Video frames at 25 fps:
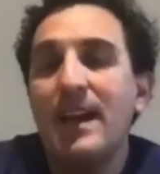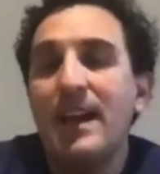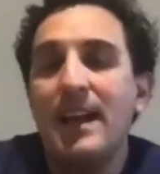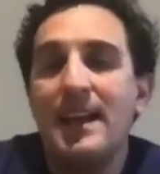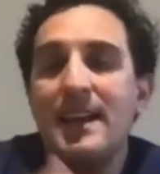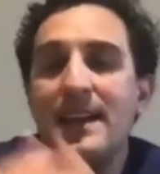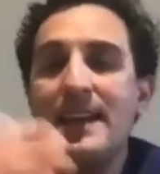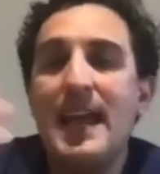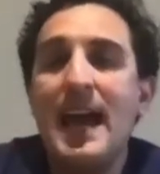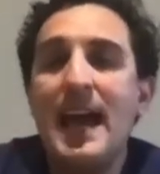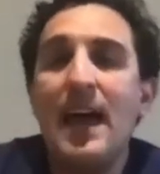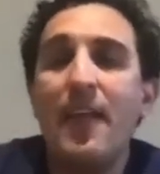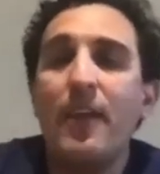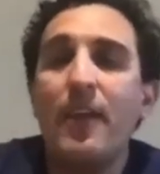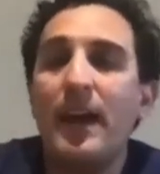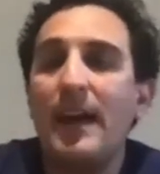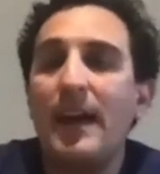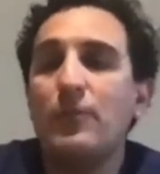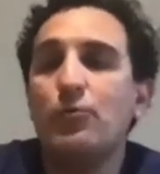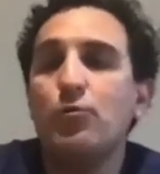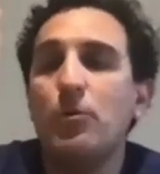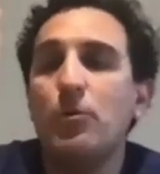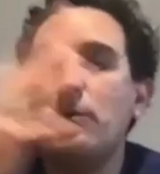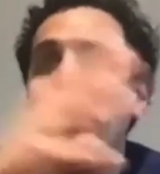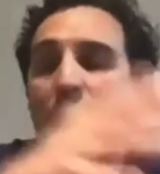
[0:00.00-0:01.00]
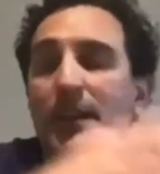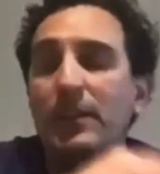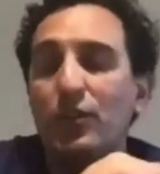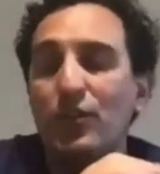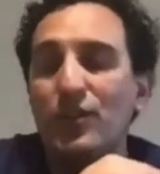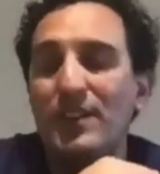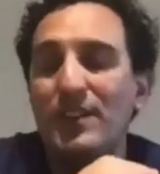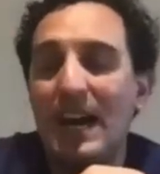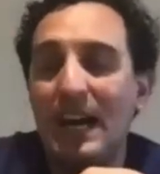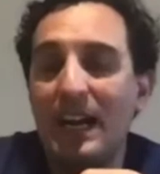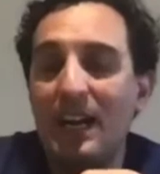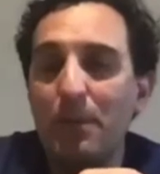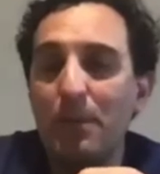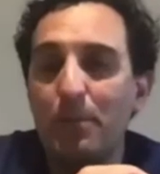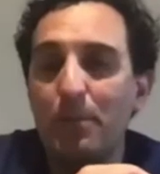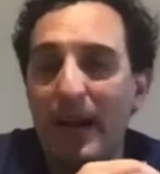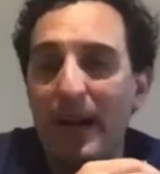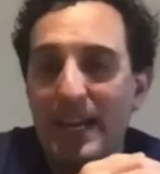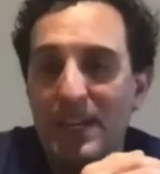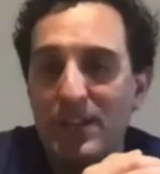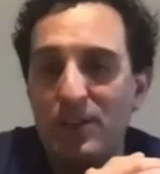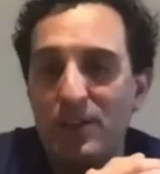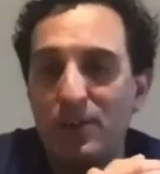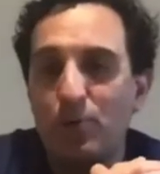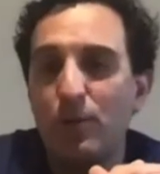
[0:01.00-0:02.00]
Now that as we went to younger
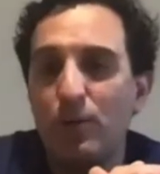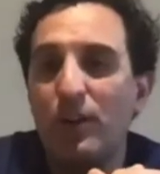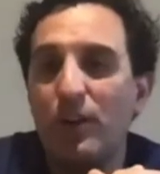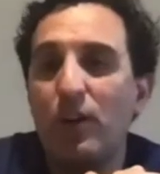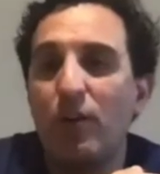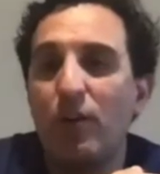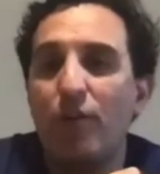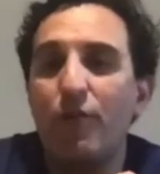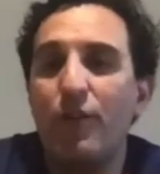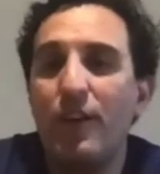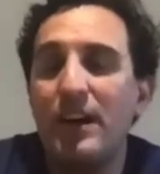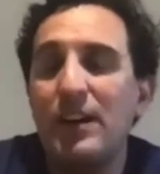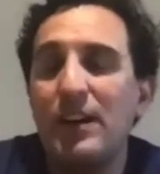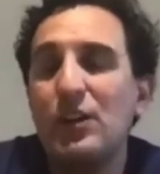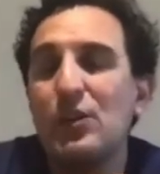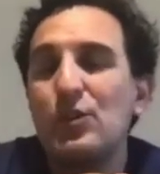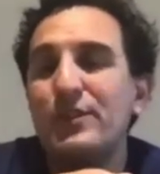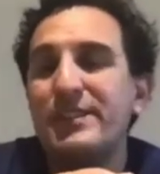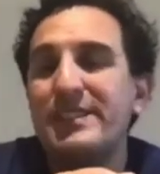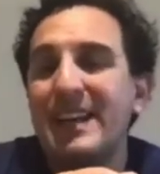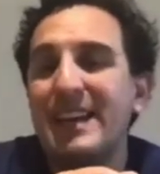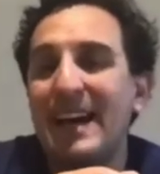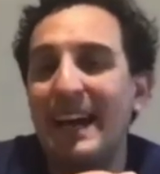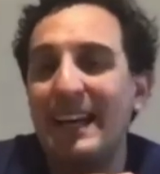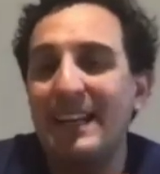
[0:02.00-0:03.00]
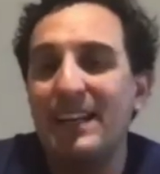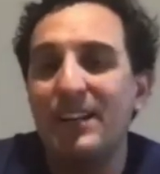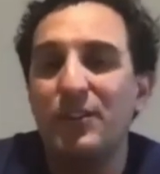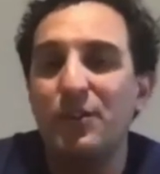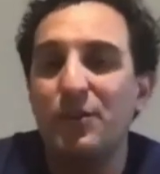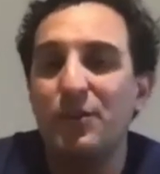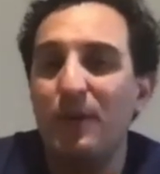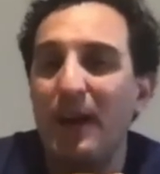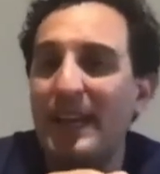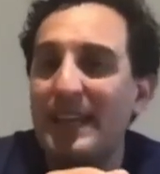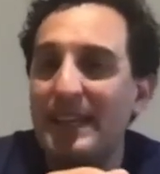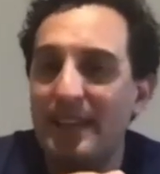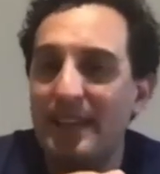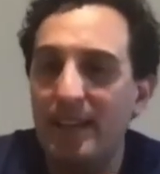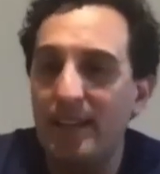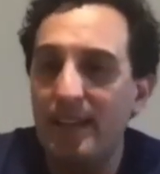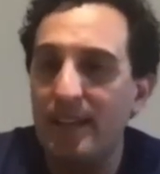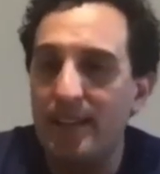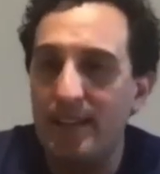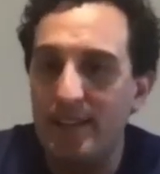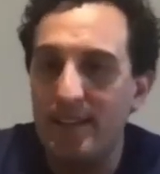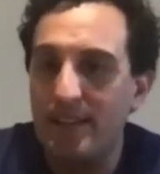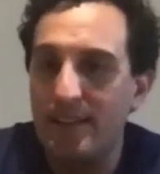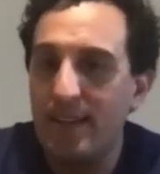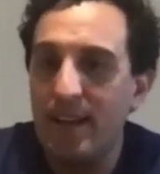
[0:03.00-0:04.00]
patients, we've got very good data to 8
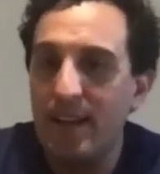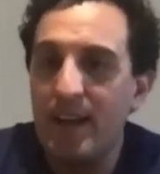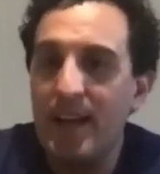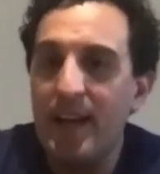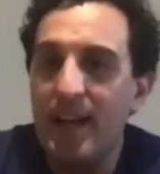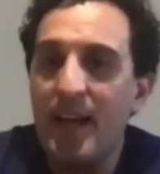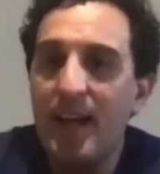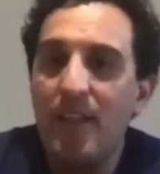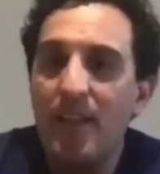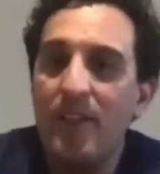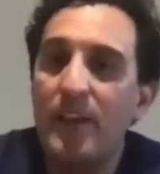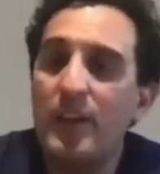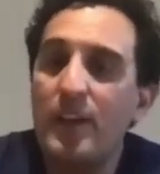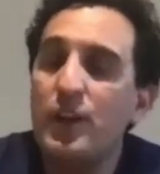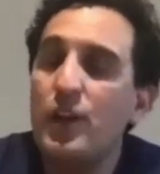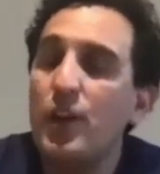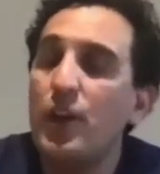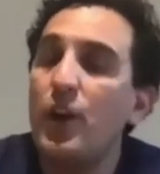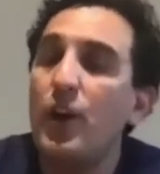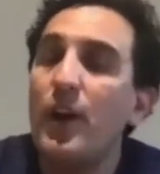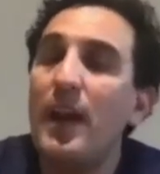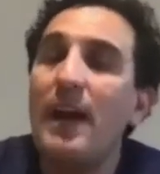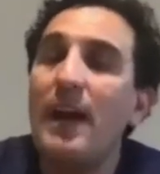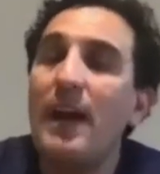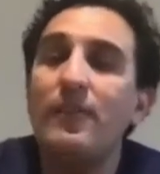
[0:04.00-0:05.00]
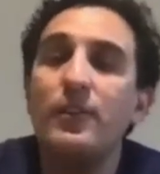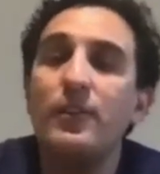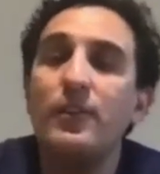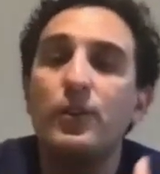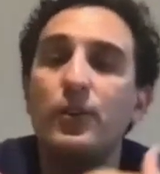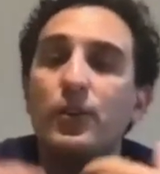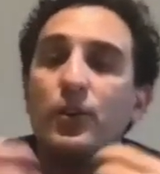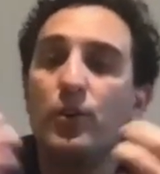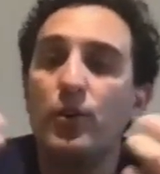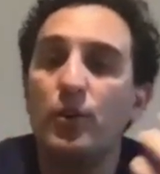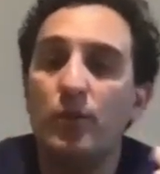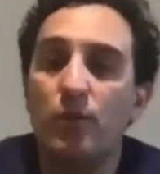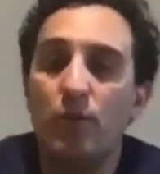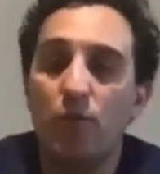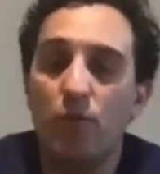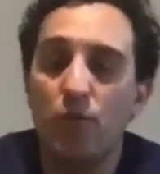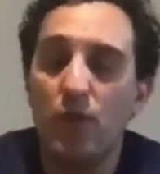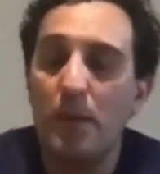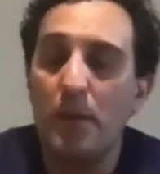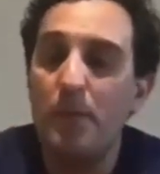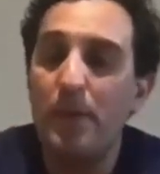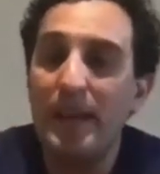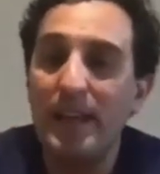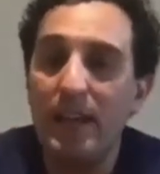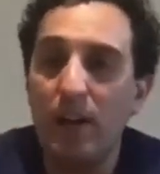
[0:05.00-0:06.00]
years that you're not having to do
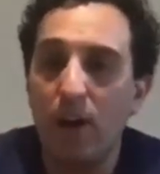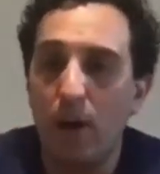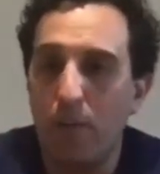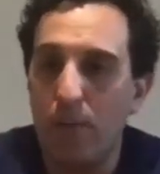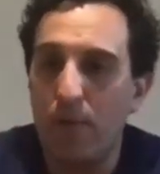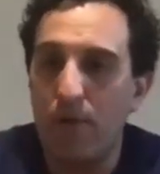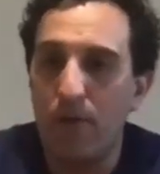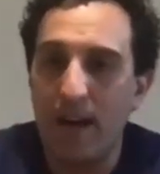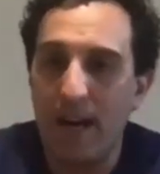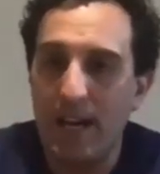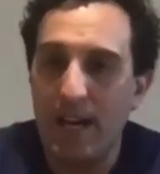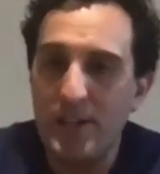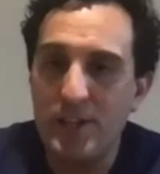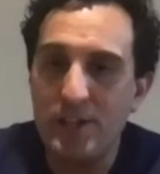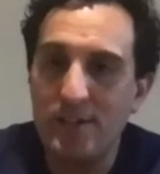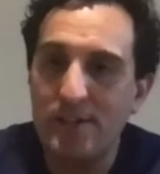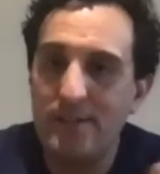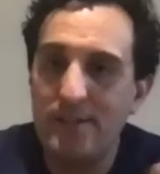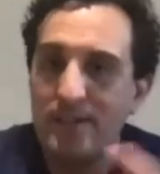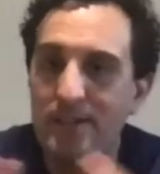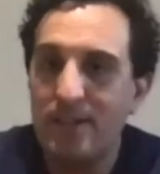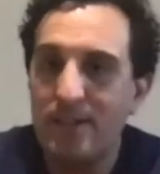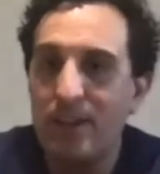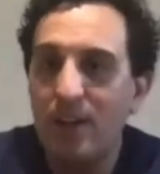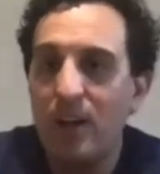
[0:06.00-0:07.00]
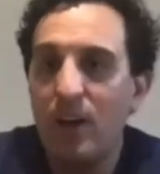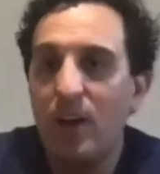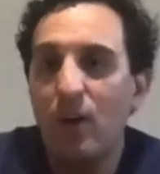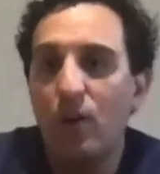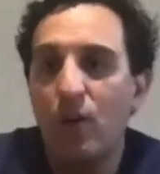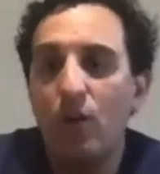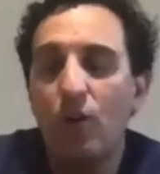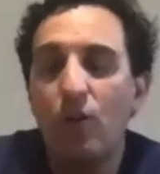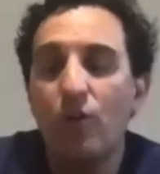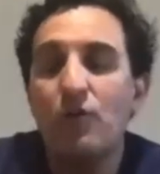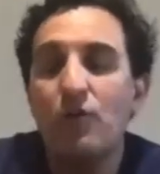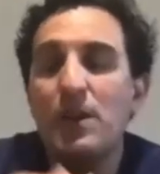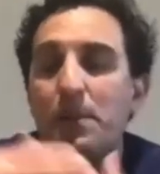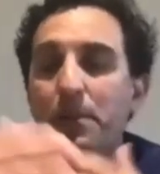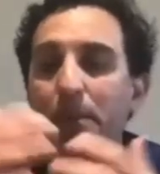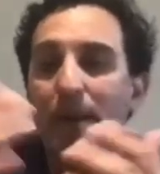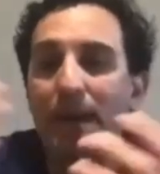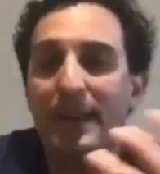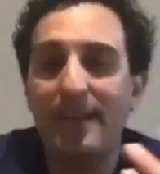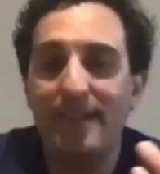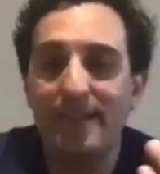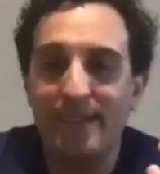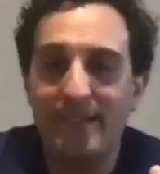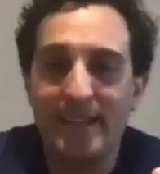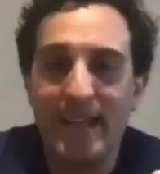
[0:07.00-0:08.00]
repeat operations or
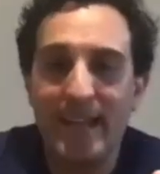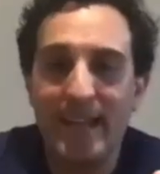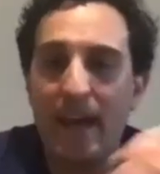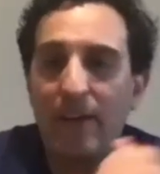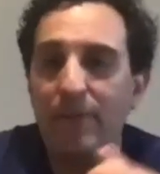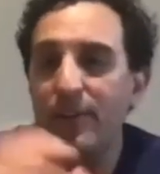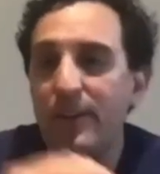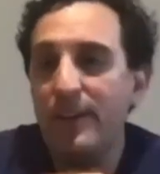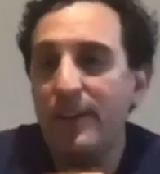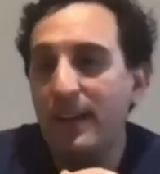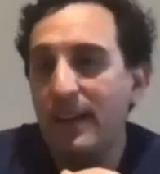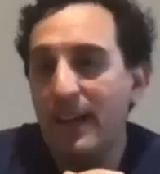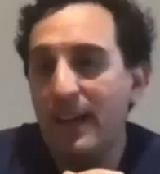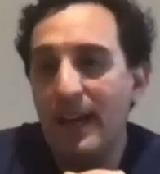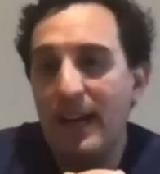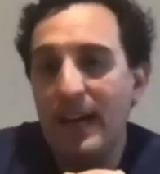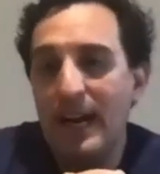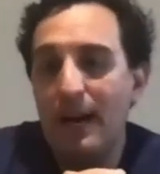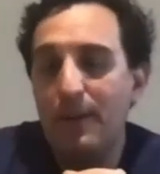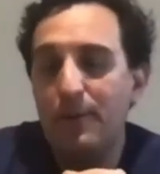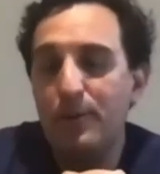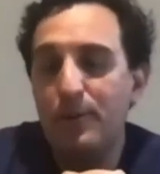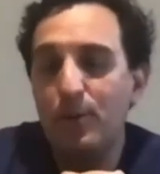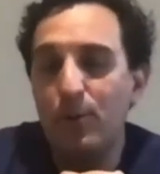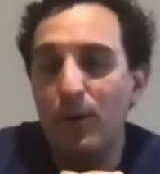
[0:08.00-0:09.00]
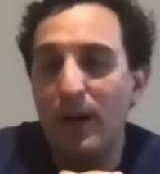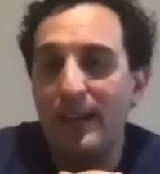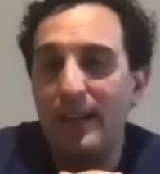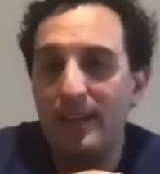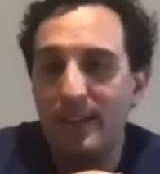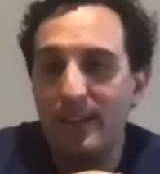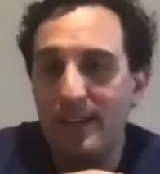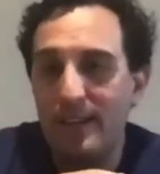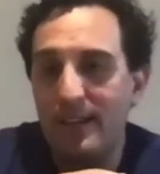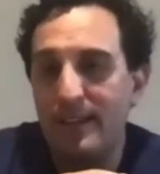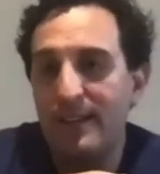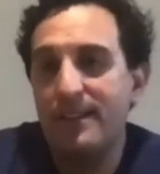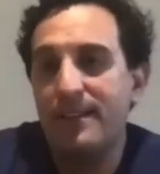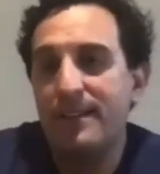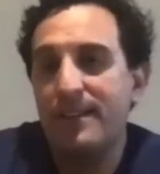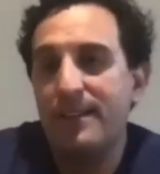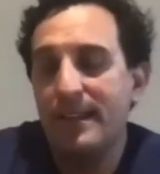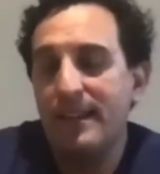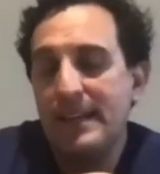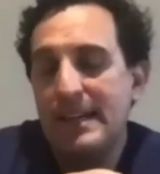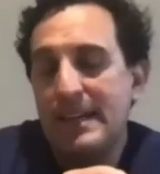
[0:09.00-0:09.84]
repeat TAVI up to 8 years.